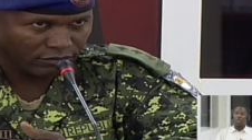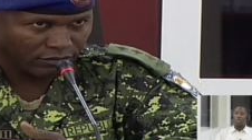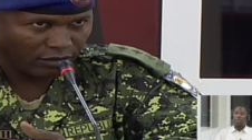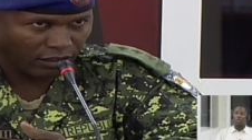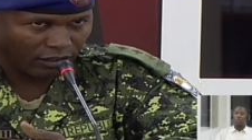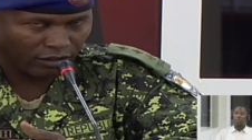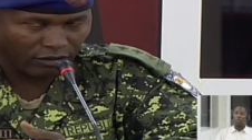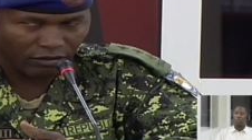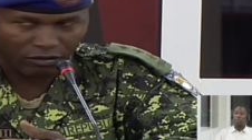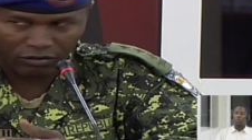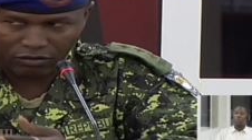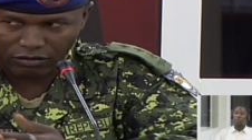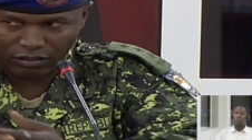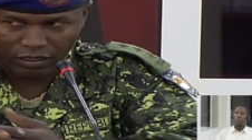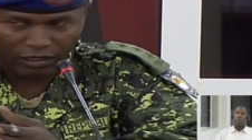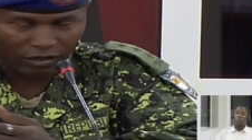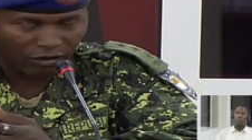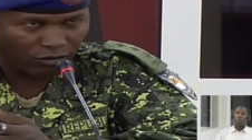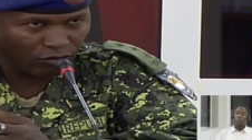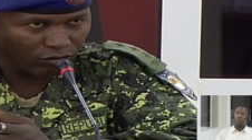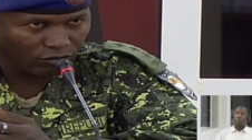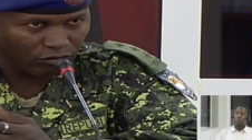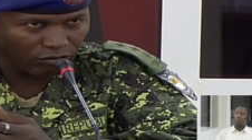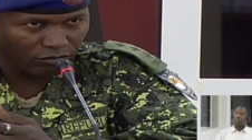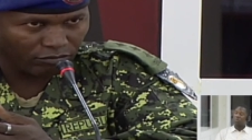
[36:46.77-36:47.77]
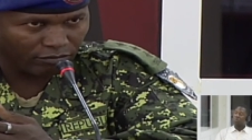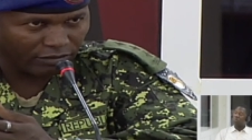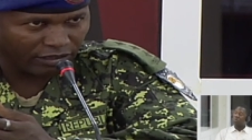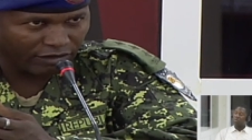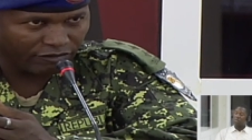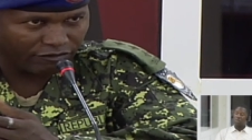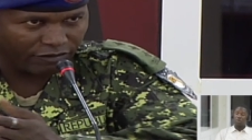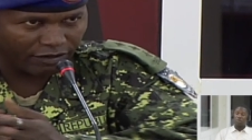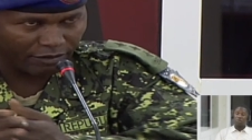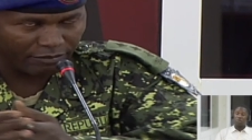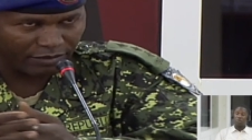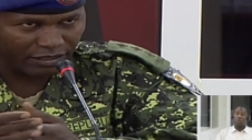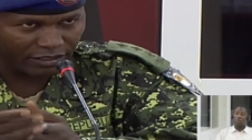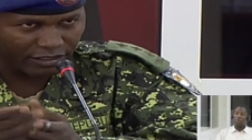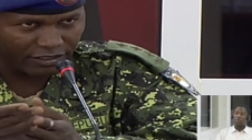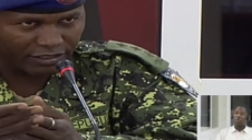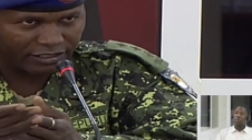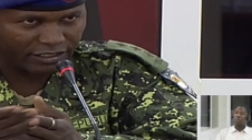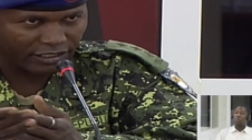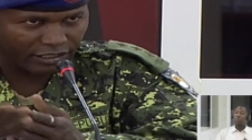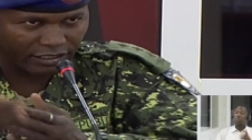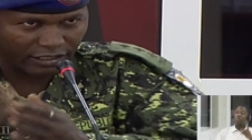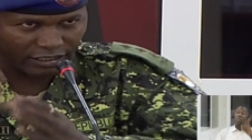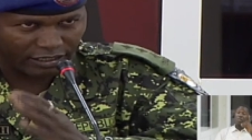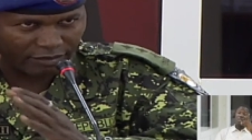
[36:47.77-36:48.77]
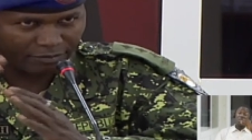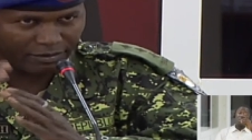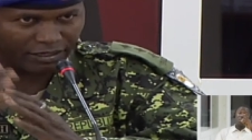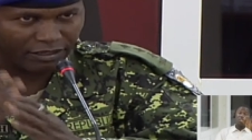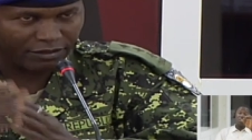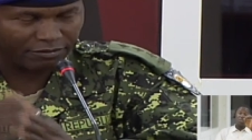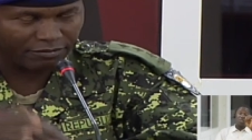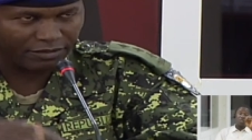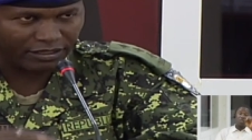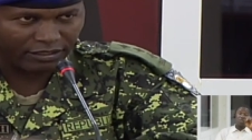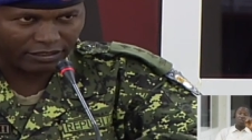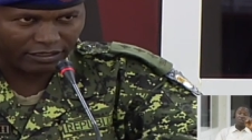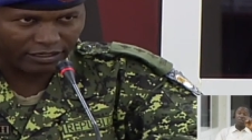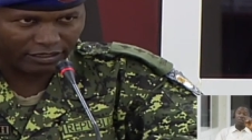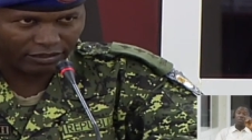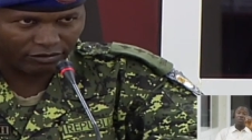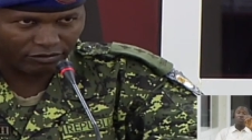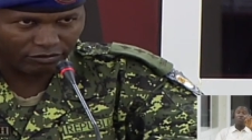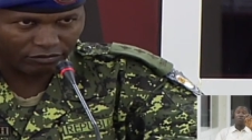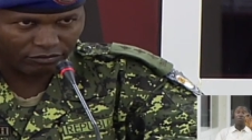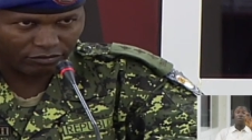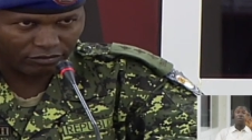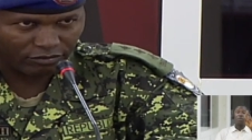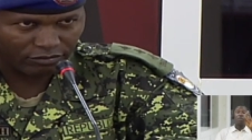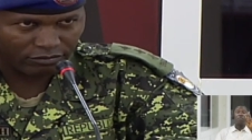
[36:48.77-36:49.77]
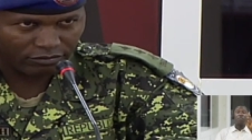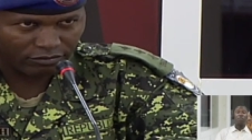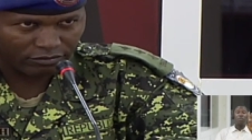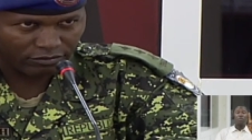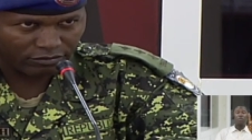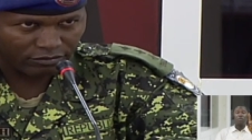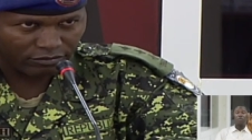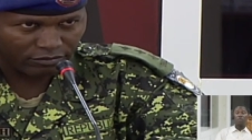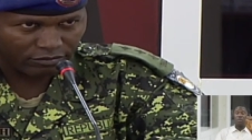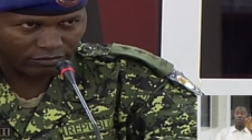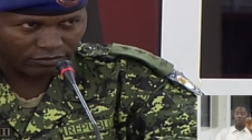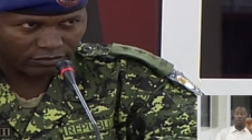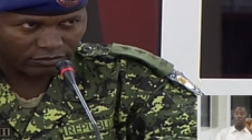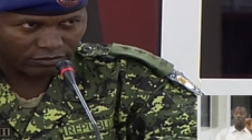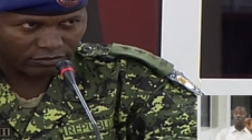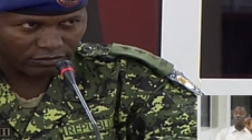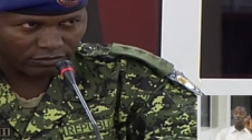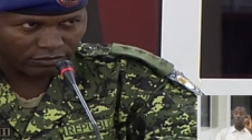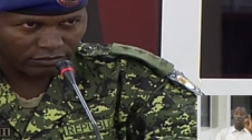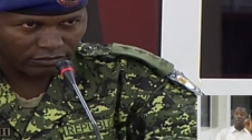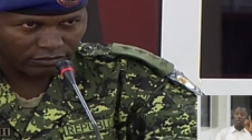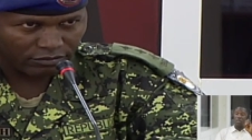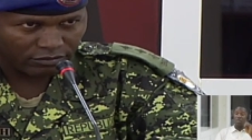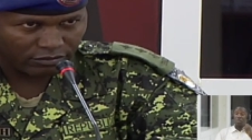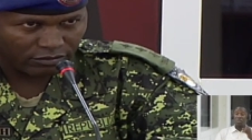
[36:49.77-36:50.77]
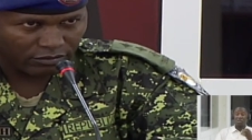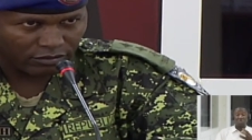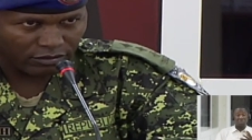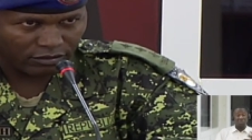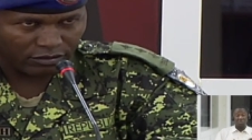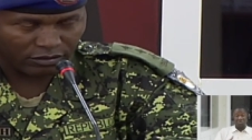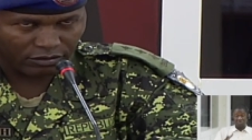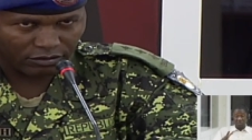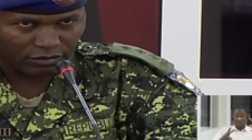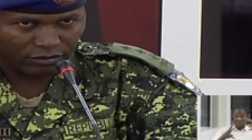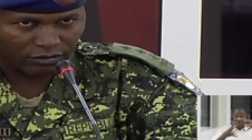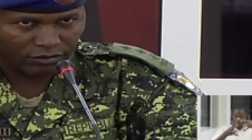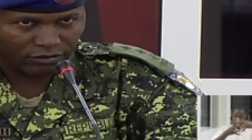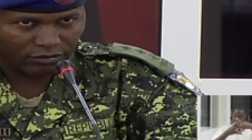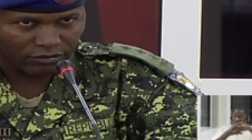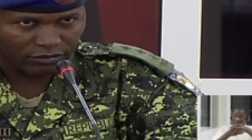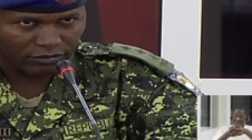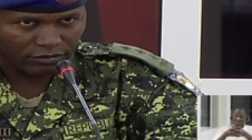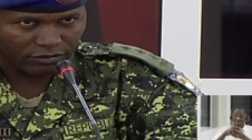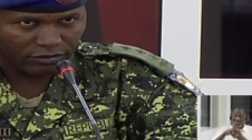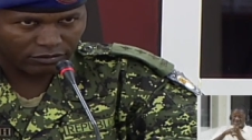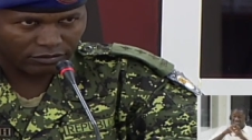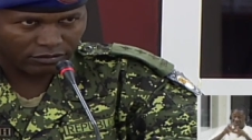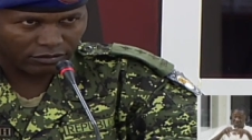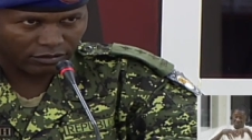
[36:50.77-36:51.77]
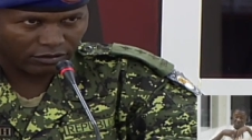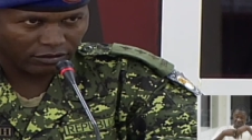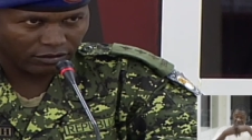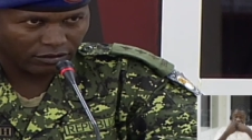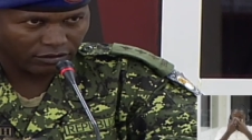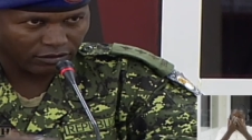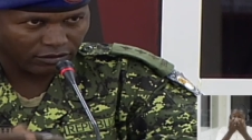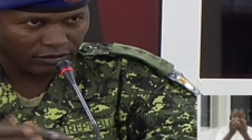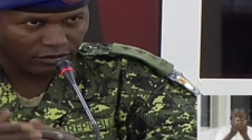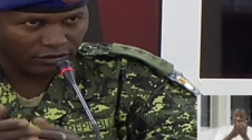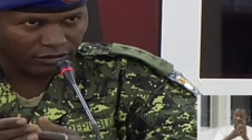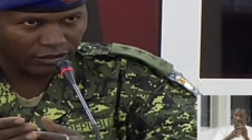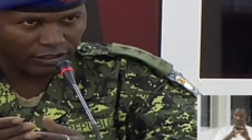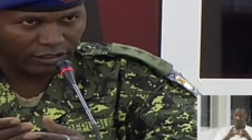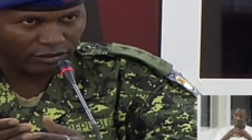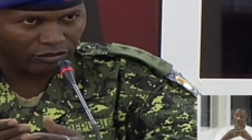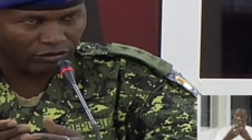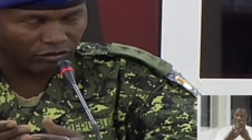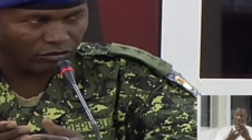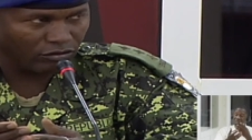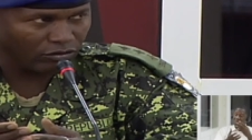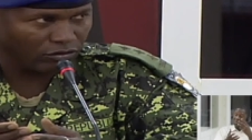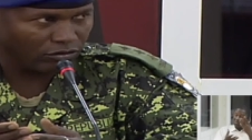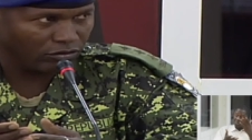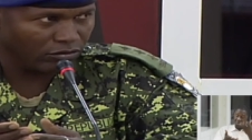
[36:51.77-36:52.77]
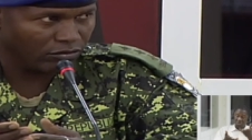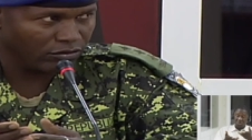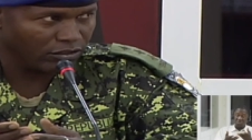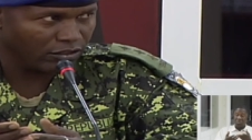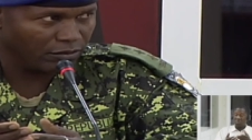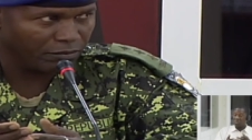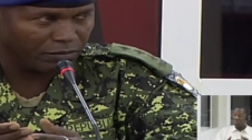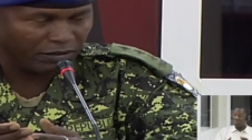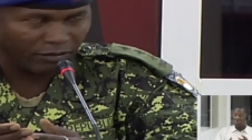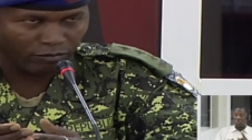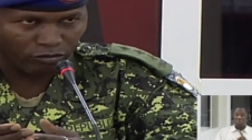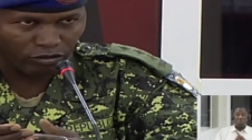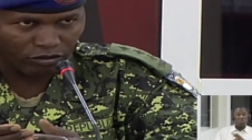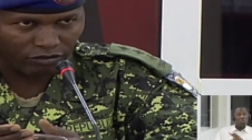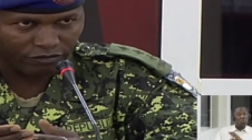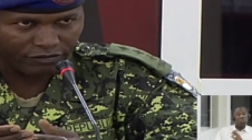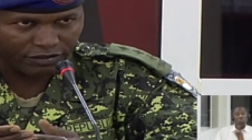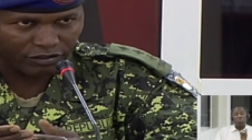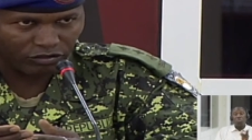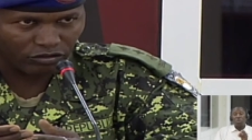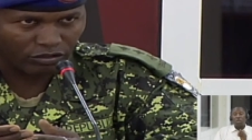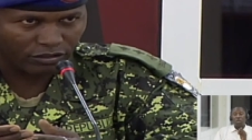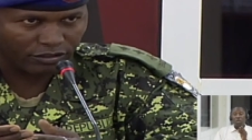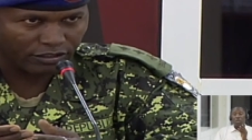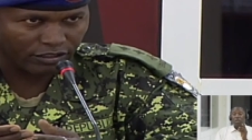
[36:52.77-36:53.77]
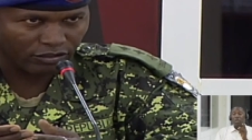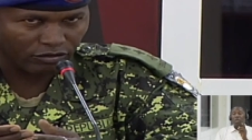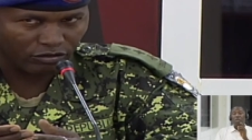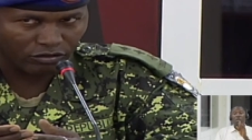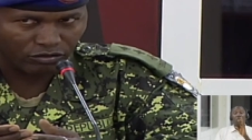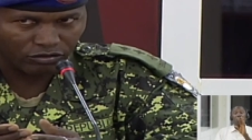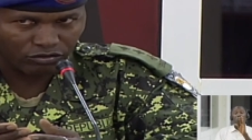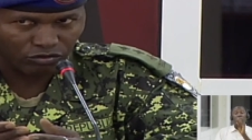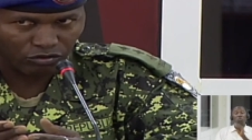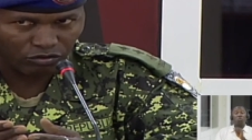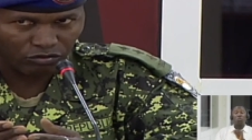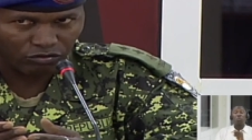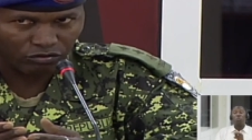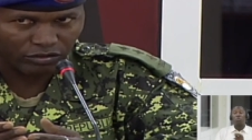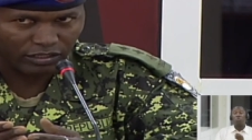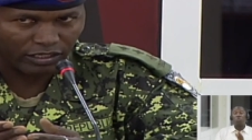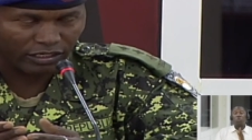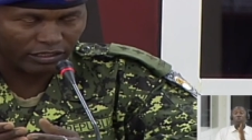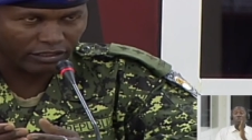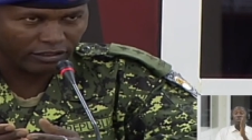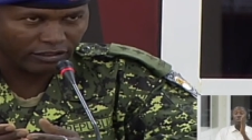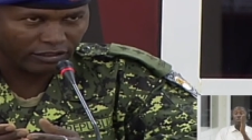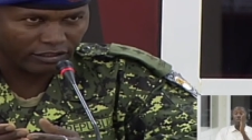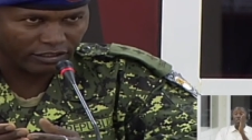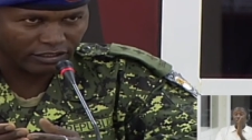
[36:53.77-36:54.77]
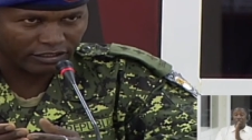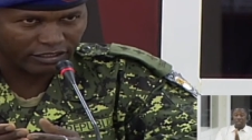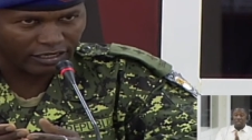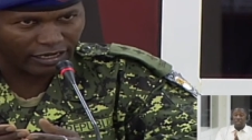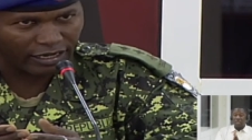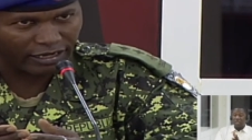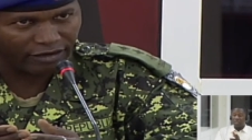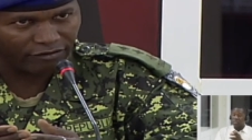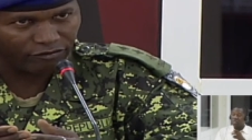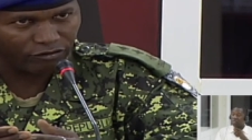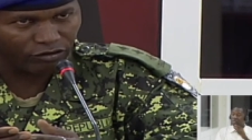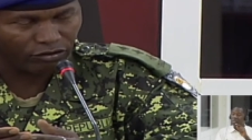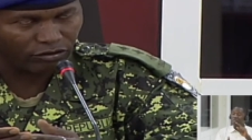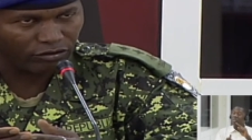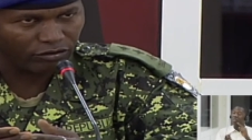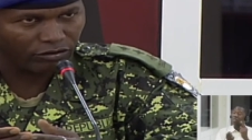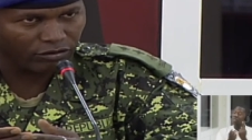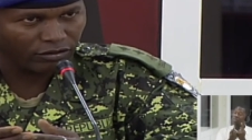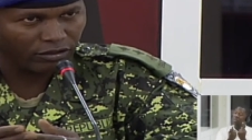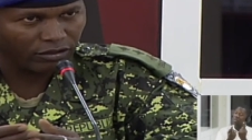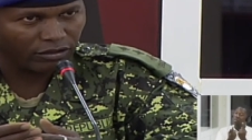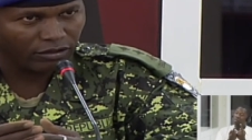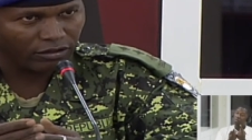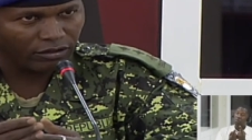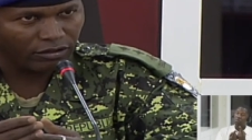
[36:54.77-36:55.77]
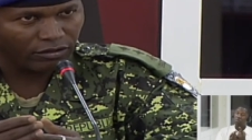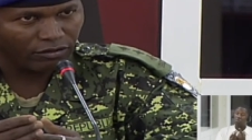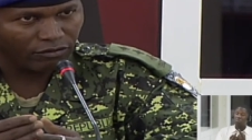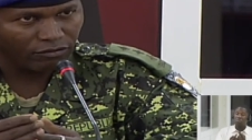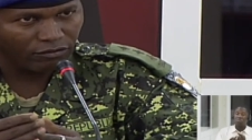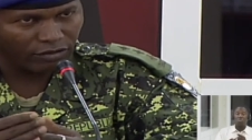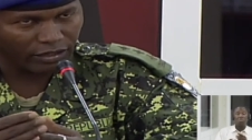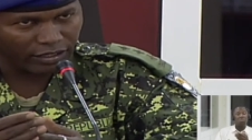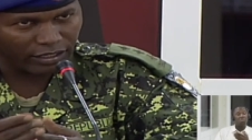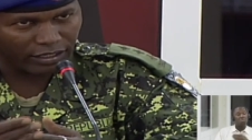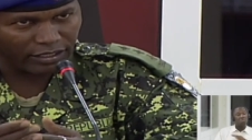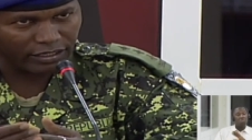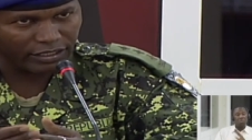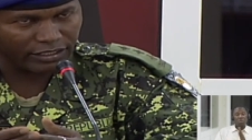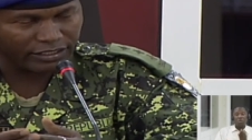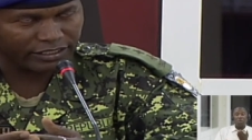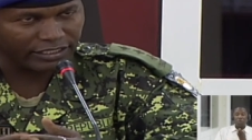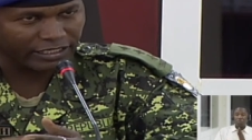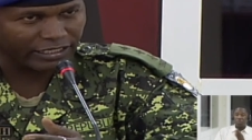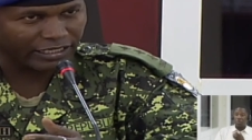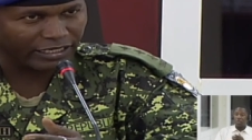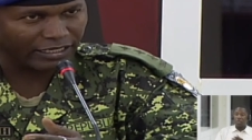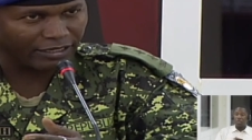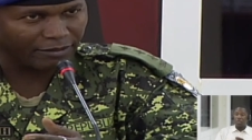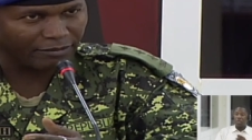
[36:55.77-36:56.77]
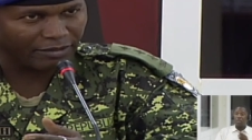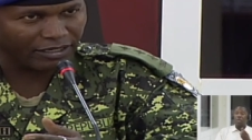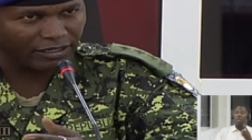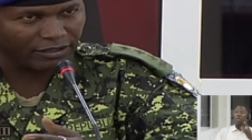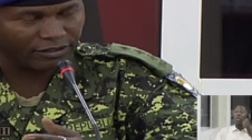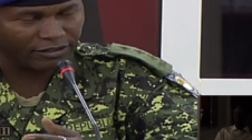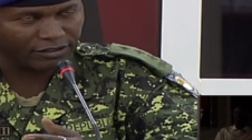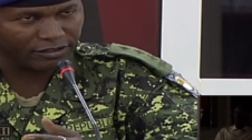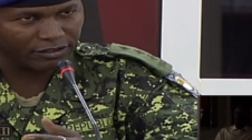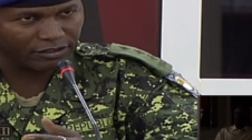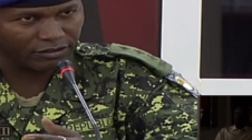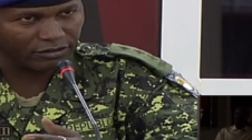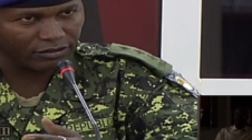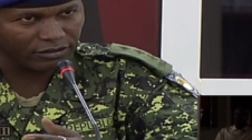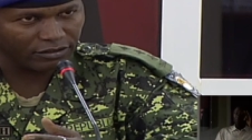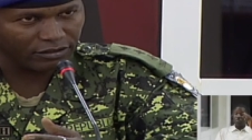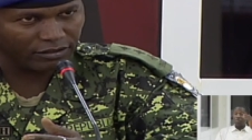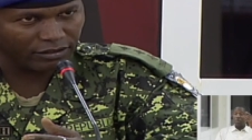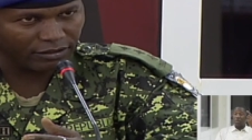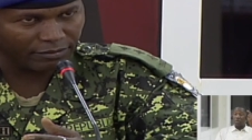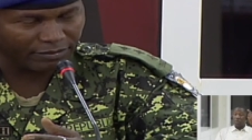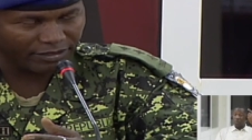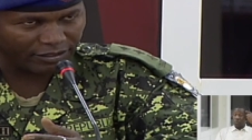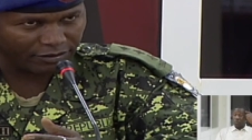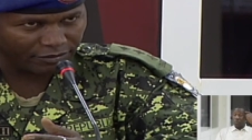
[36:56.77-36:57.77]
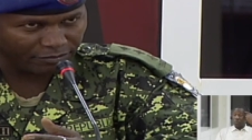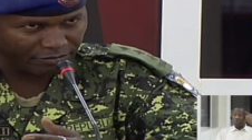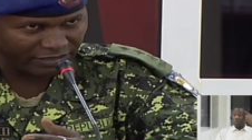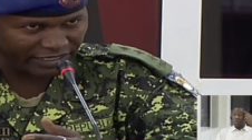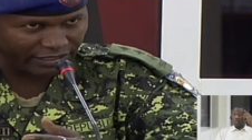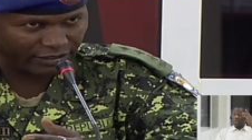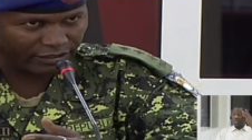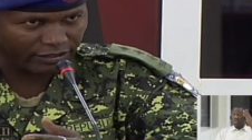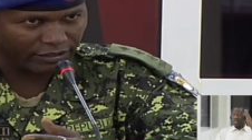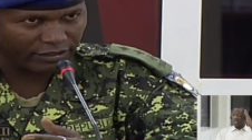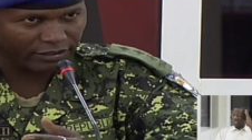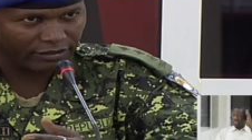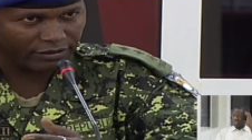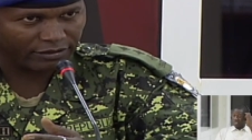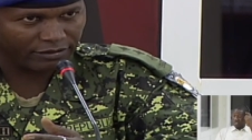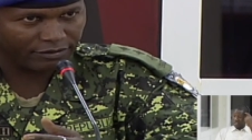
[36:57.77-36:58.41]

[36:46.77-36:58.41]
I don't know how my family is thinking about me now. You know, I don't know the people of the country also looking this life on. What are they thinking about me?